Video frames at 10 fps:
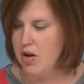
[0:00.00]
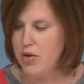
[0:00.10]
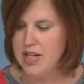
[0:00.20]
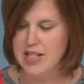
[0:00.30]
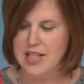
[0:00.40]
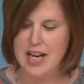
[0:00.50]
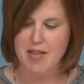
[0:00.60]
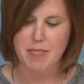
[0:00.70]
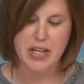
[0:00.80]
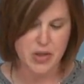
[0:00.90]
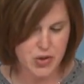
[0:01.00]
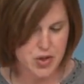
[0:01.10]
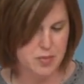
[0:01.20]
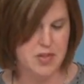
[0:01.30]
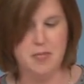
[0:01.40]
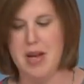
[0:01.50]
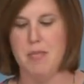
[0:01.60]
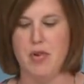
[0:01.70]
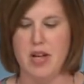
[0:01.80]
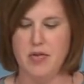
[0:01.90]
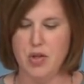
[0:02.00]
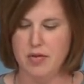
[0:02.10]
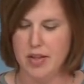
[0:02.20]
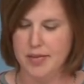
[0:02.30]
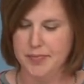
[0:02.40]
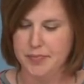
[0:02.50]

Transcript: who doesn't have bigger strips of paper left over?